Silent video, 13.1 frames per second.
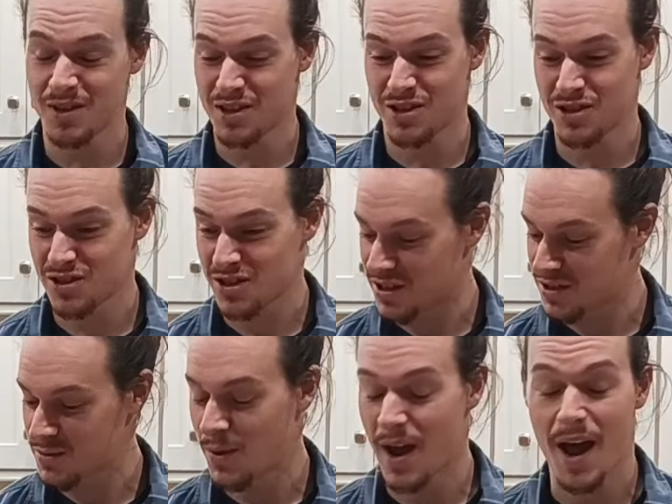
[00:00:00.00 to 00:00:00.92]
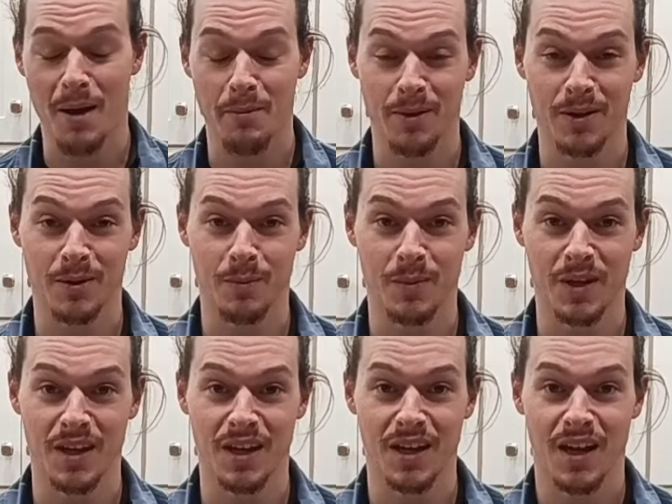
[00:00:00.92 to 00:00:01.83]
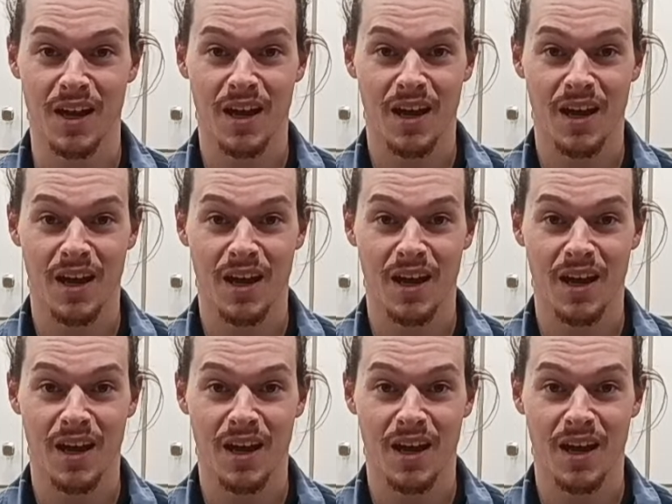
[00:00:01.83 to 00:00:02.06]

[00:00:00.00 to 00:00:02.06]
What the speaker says: this is just what happened to be